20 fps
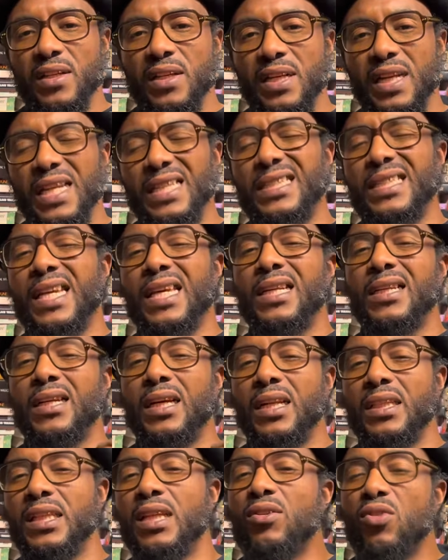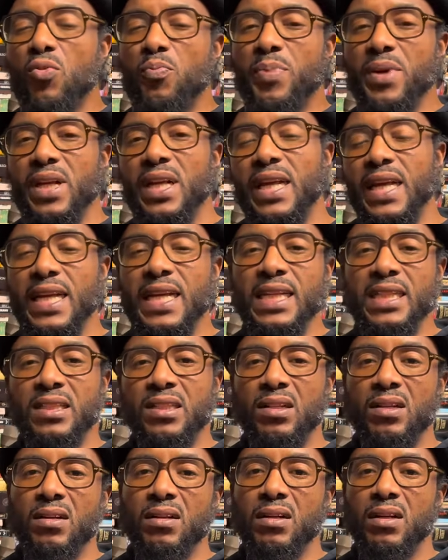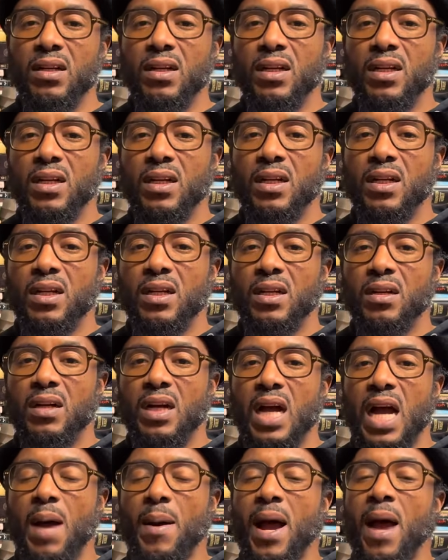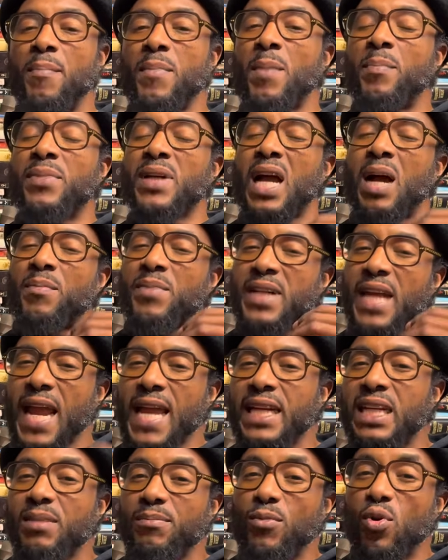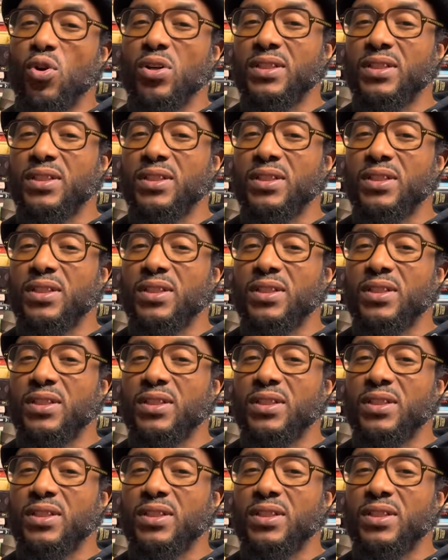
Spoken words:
it's getting a little bit easier. I'm gaining more